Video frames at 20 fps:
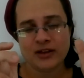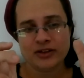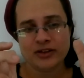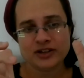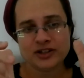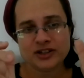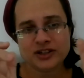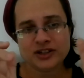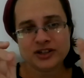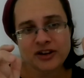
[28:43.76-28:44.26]

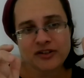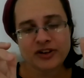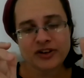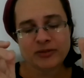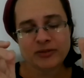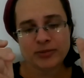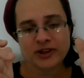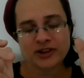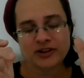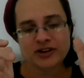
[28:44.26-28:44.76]
they're
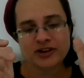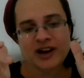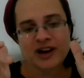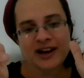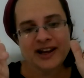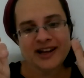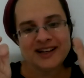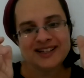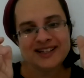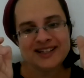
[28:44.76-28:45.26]
different, but they're
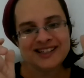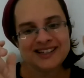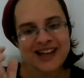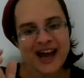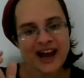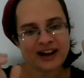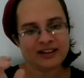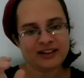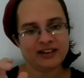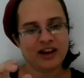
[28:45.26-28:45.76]
not
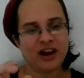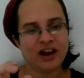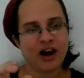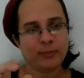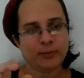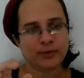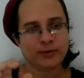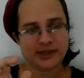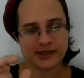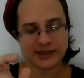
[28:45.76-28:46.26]
exactly
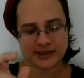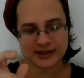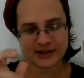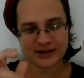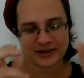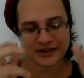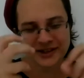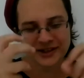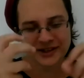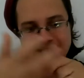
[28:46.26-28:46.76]
opposites.
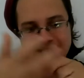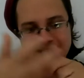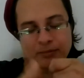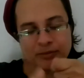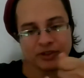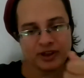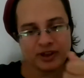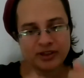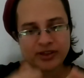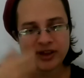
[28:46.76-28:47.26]
And there's
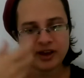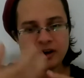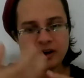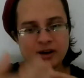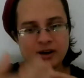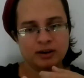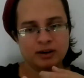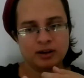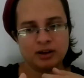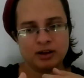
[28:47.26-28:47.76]
something
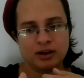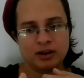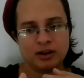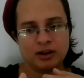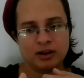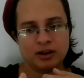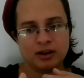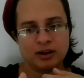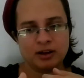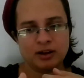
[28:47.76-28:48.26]
there
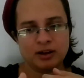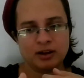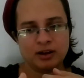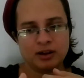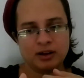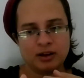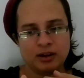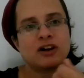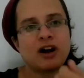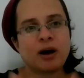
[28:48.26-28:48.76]
that
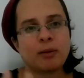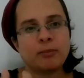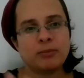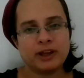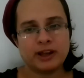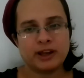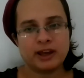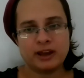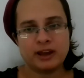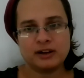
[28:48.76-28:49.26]
makes it
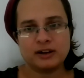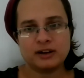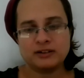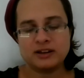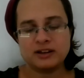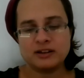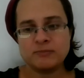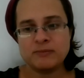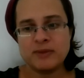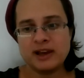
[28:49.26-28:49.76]
complicated,
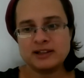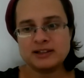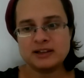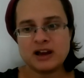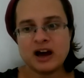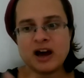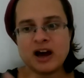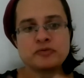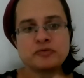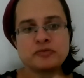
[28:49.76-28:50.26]
that makes
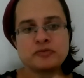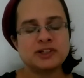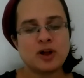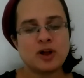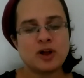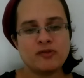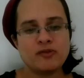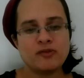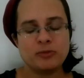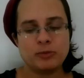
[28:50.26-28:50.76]
it
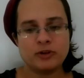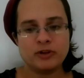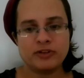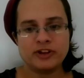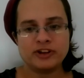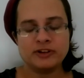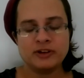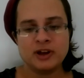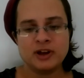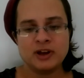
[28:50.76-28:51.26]
unresolvable,
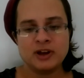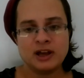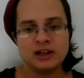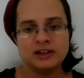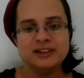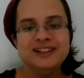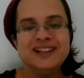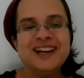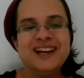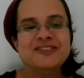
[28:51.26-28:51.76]
that
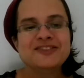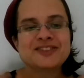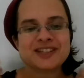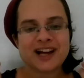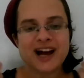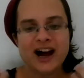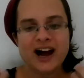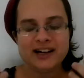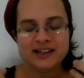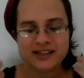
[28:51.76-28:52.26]
leaves
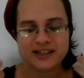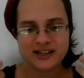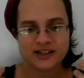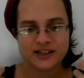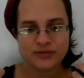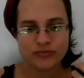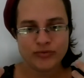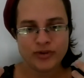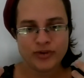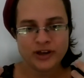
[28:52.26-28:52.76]
us
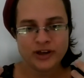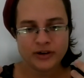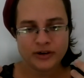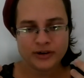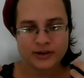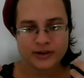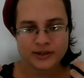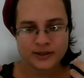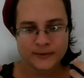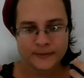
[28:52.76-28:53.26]
as
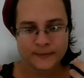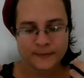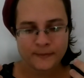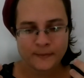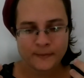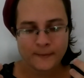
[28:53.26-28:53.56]
readers